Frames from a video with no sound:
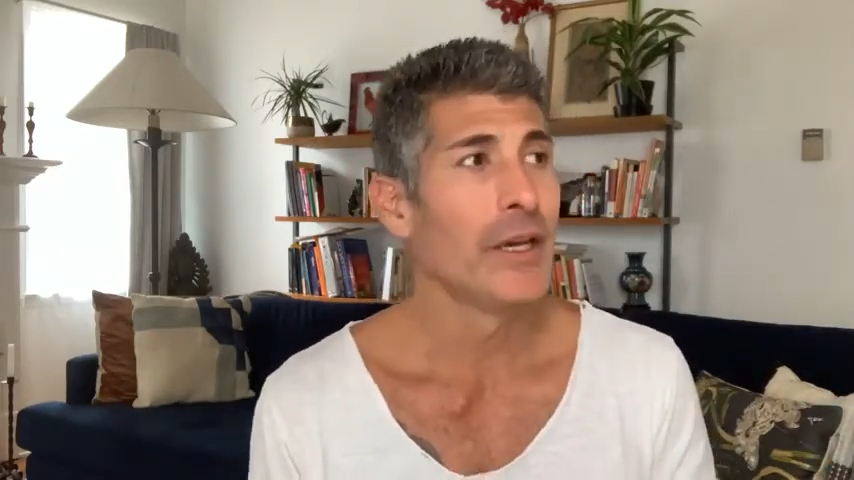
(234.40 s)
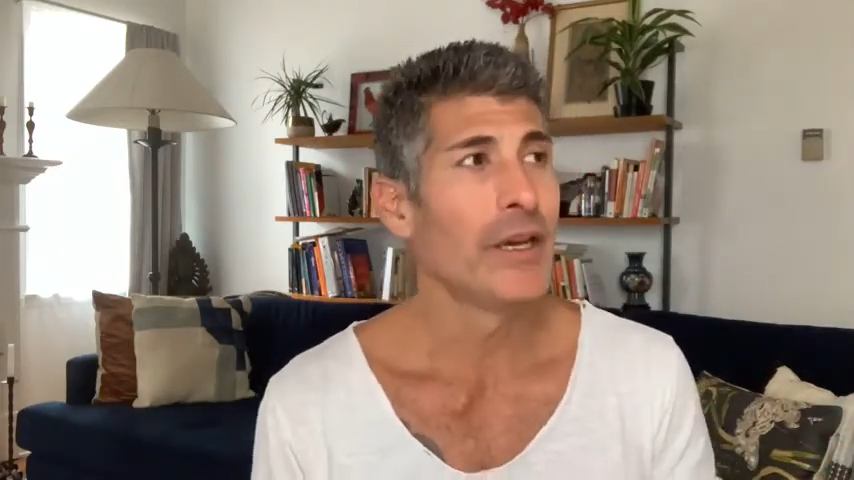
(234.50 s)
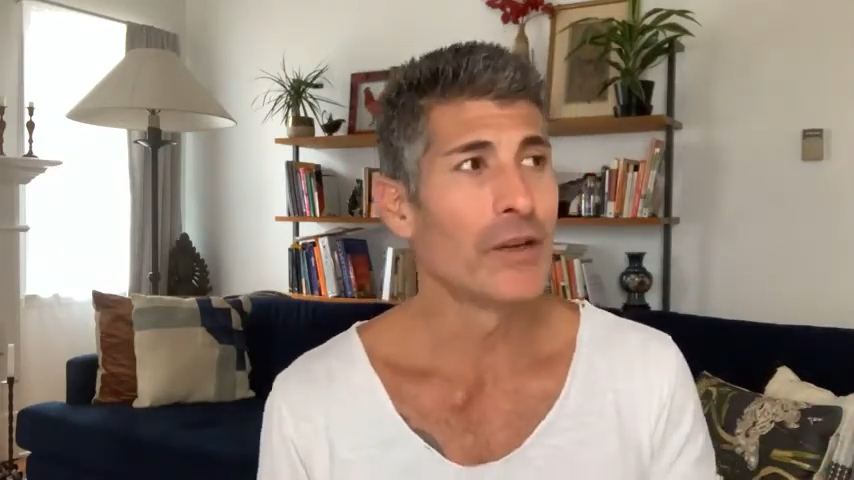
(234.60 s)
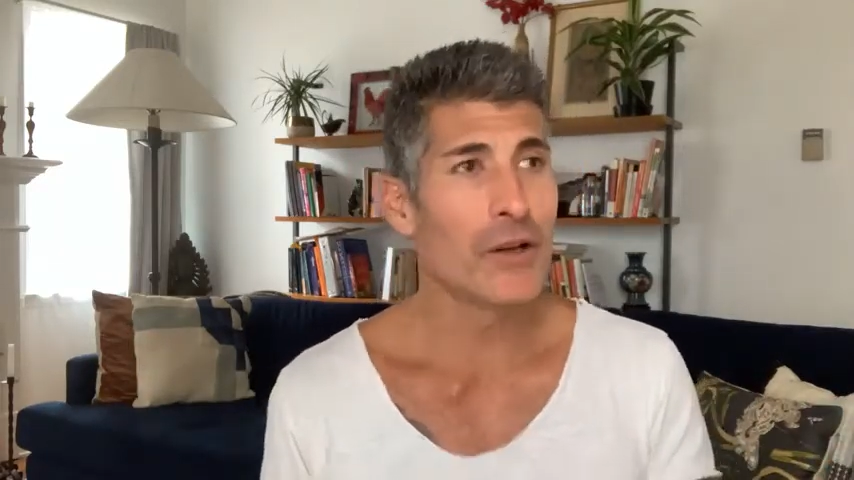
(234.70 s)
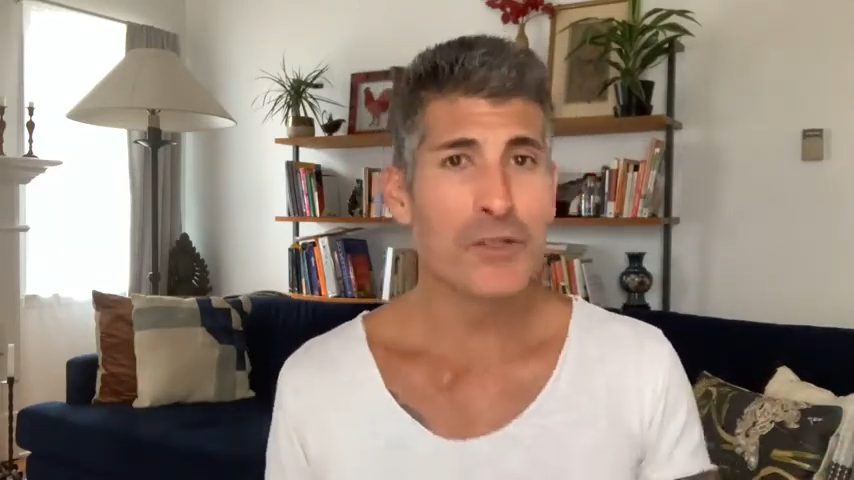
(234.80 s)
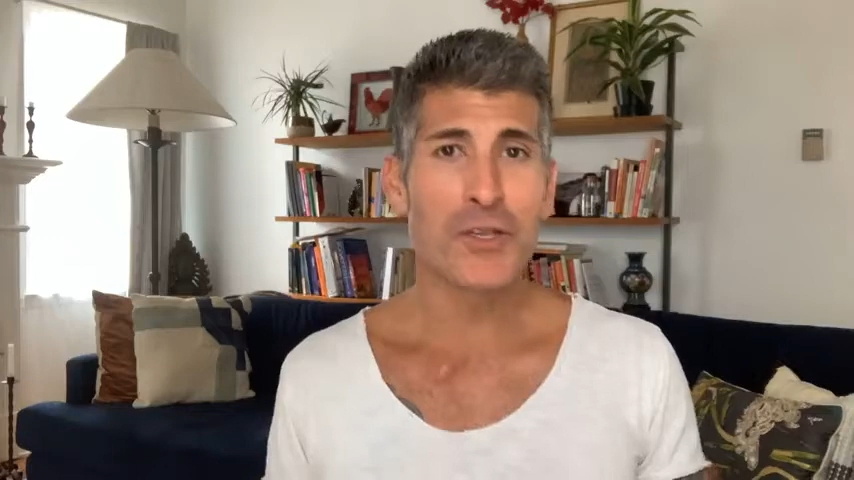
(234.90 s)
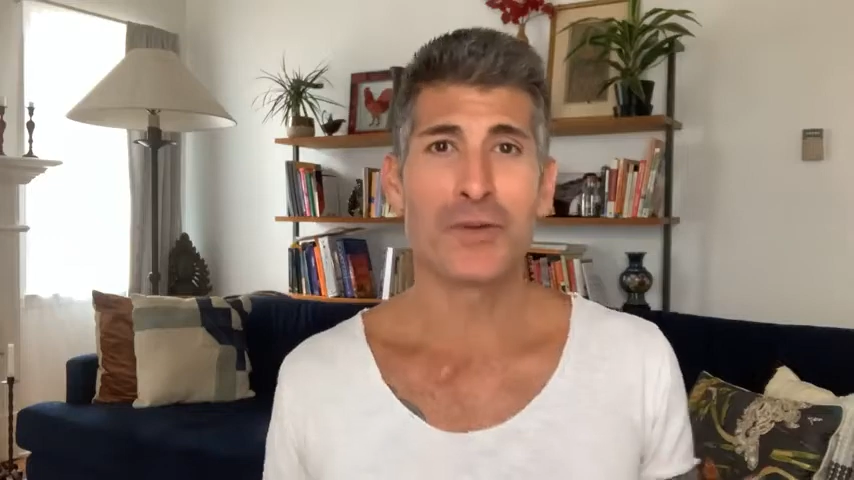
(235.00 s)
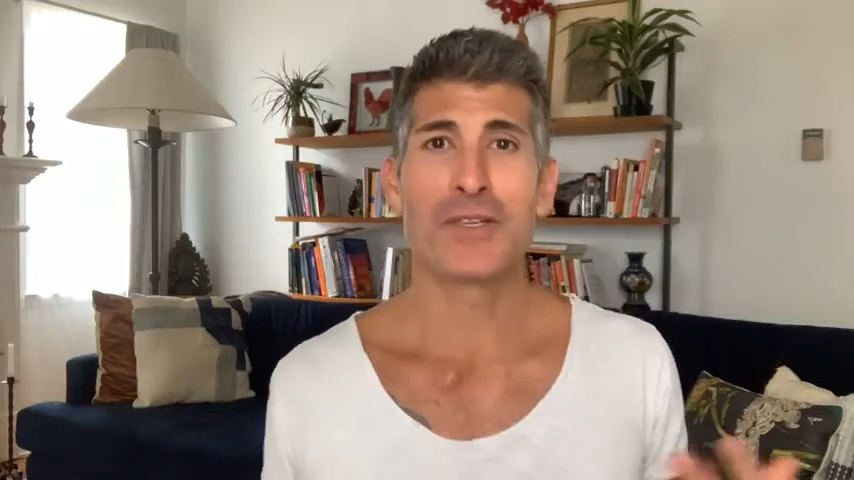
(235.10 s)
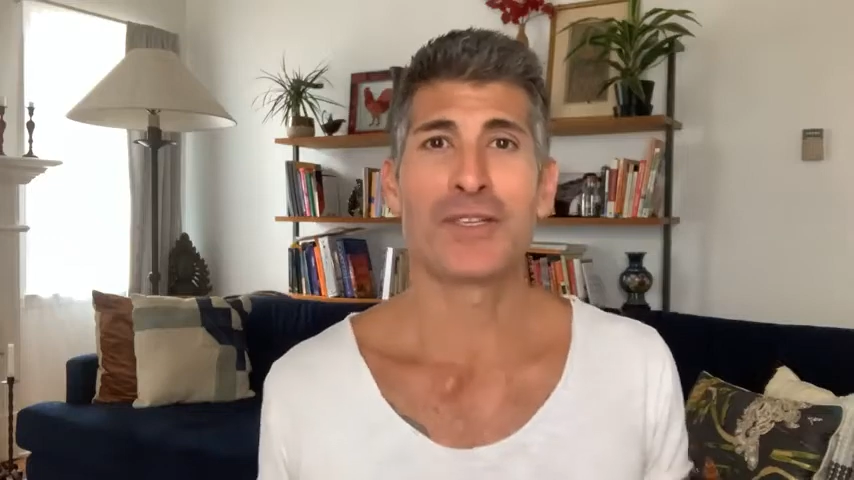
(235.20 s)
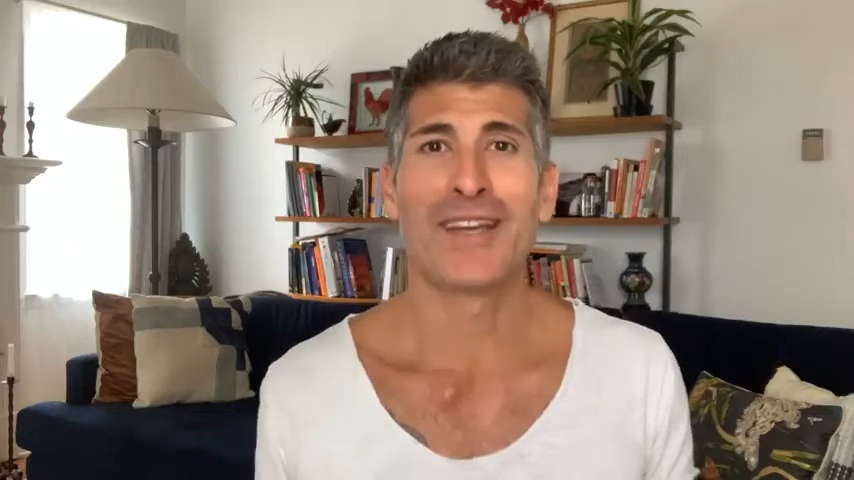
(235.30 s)
And also it
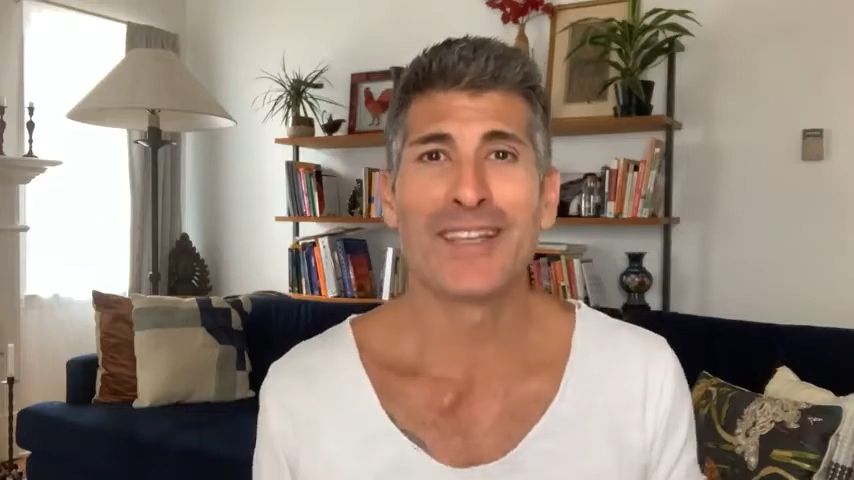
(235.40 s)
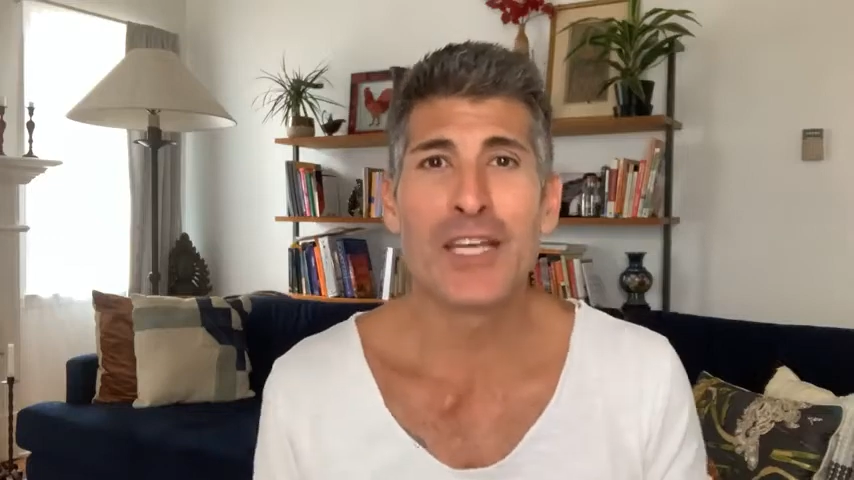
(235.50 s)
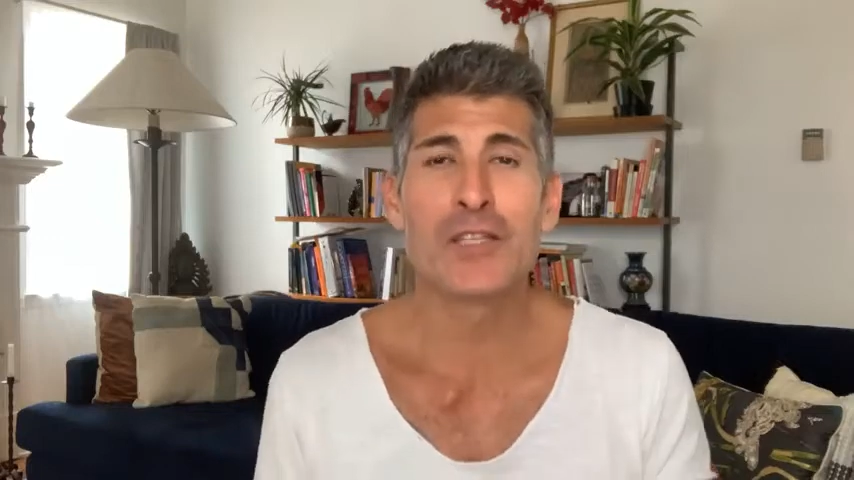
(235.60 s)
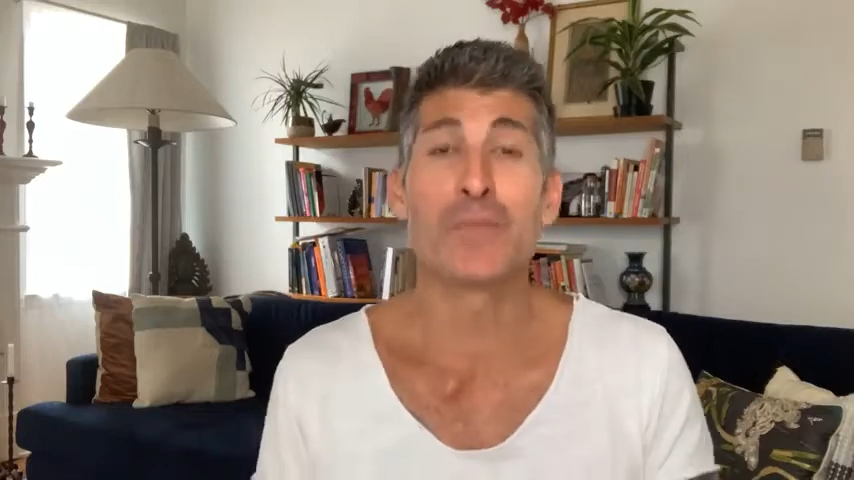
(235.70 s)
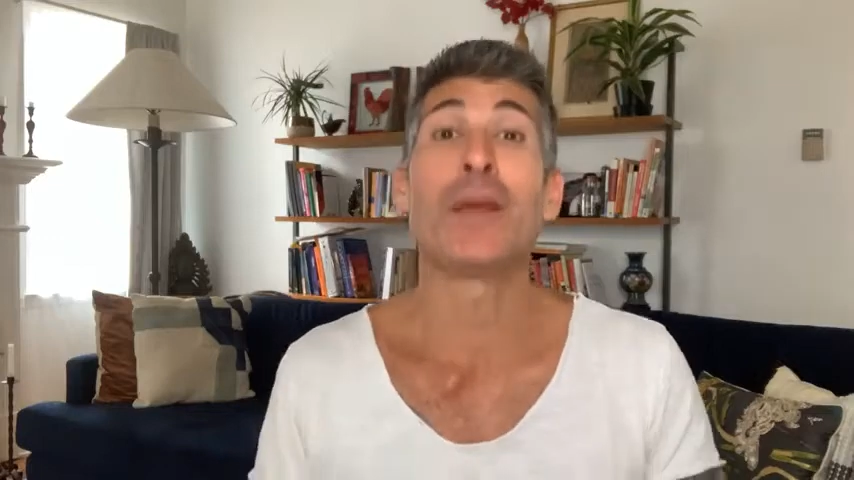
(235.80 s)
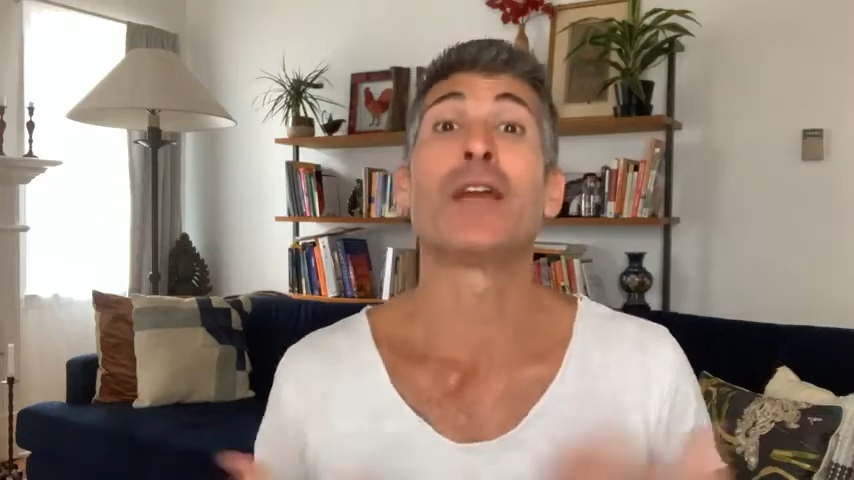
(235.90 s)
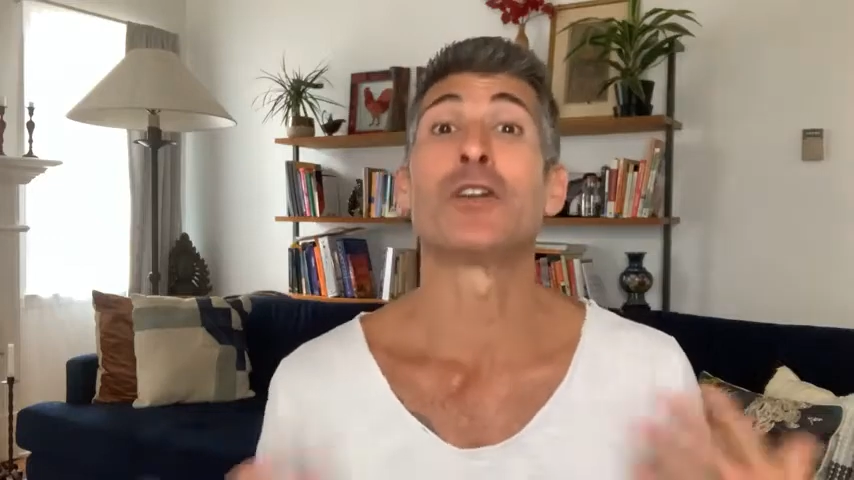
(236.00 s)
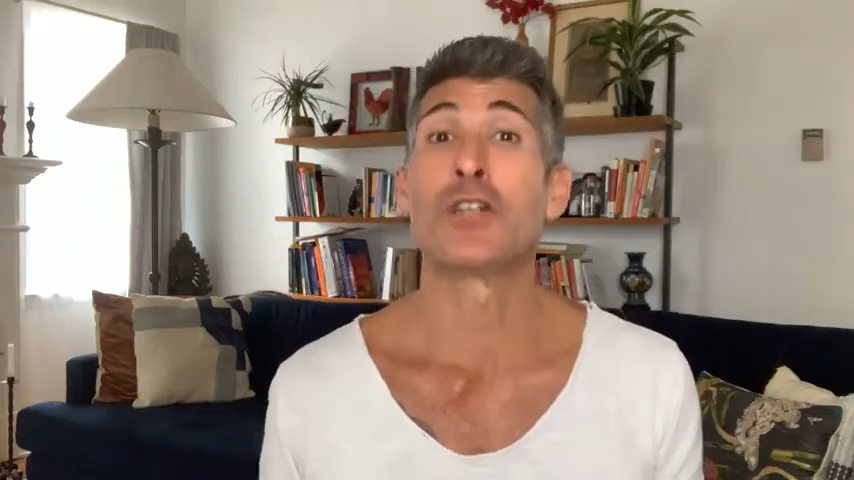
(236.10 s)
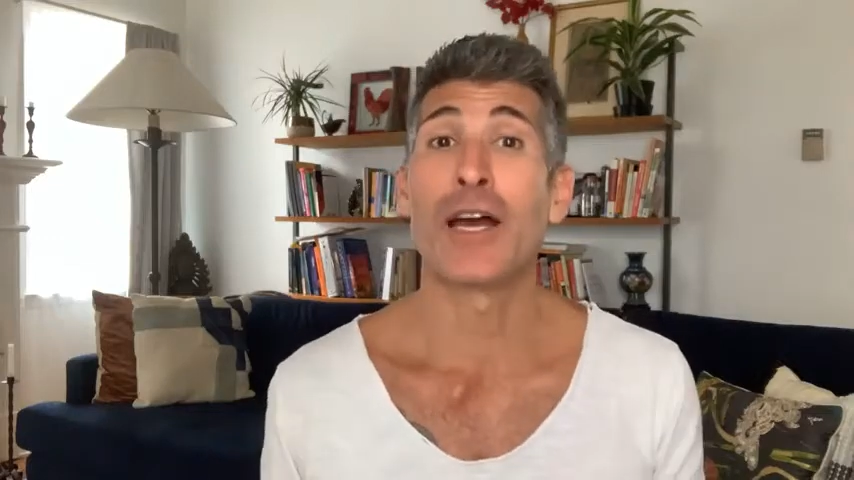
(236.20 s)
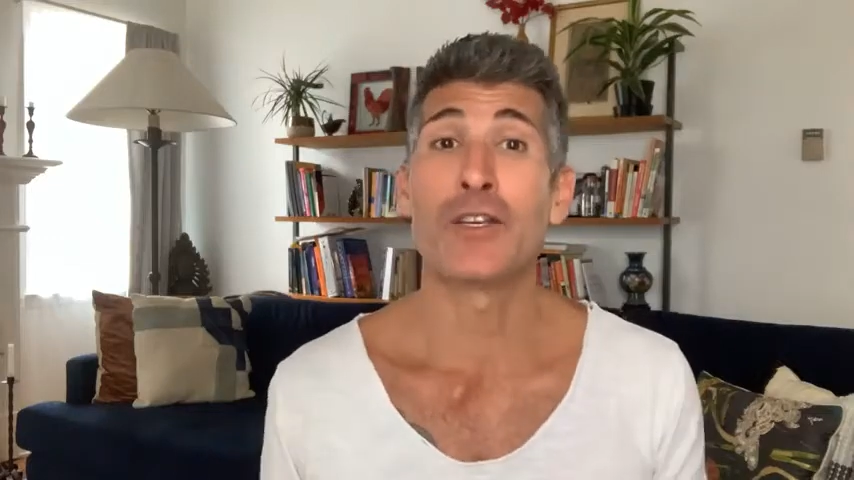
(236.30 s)
just kind of keeps me
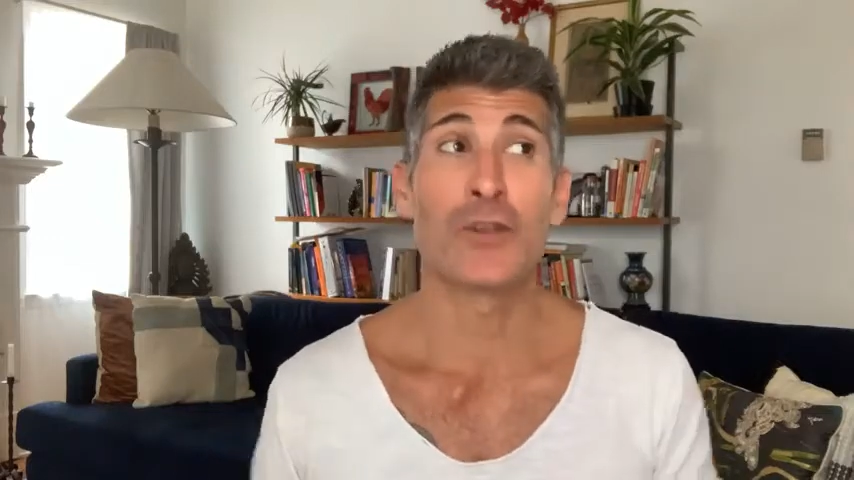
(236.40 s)
energized